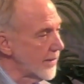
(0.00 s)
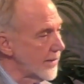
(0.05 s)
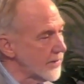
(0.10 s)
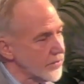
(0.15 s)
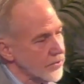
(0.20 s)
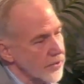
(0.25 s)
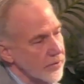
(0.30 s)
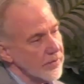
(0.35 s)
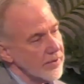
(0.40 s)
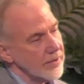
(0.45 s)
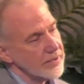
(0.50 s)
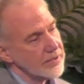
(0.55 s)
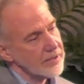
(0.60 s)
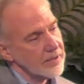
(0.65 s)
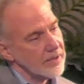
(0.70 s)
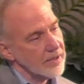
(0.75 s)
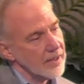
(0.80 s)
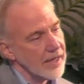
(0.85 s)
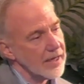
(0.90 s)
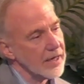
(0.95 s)
So there's
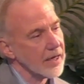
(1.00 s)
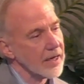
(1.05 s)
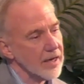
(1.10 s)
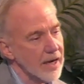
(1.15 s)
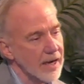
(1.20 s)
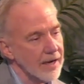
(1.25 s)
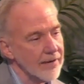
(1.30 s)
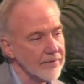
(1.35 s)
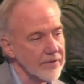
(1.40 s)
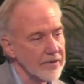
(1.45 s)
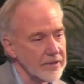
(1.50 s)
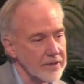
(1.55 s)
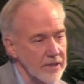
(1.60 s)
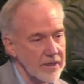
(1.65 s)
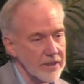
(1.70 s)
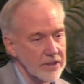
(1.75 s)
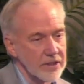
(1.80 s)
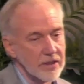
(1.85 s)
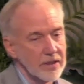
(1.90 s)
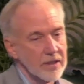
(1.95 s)
a lot of
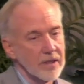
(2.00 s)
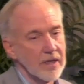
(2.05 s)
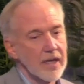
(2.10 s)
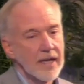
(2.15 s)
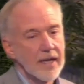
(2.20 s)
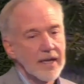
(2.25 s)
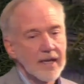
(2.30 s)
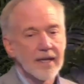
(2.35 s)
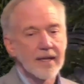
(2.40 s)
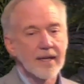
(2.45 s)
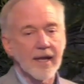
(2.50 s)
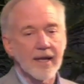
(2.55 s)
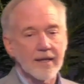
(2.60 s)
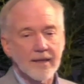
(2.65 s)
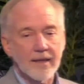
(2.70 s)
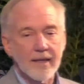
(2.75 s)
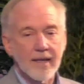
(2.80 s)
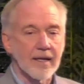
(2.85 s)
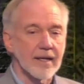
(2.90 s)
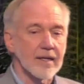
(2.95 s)
conversation in
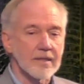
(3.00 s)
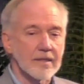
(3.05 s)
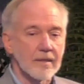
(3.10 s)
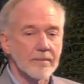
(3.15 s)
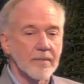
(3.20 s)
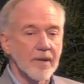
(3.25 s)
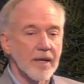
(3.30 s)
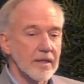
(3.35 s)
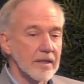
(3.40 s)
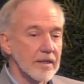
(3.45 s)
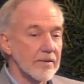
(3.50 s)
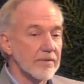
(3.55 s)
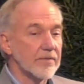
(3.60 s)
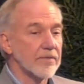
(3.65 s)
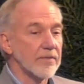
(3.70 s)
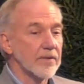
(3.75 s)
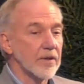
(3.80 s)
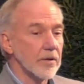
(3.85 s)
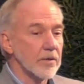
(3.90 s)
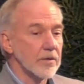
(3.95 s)
athletics about the
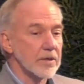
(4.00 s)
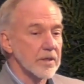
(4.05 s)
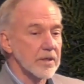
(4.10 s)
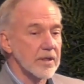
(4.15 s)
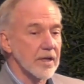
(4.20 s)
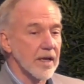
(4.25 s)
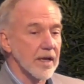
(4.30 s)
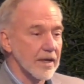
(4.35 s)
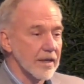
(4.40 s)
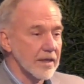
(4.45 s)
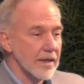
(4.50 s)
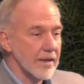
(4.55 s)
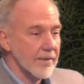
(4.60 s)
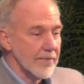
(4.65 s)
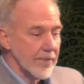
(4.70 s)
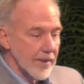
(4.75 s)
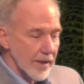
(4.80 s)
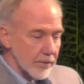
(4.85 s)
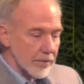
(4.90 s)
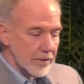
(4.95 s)
flow state,
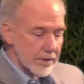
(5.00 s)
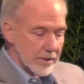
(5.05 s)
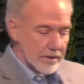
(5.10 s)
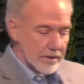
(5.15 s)
which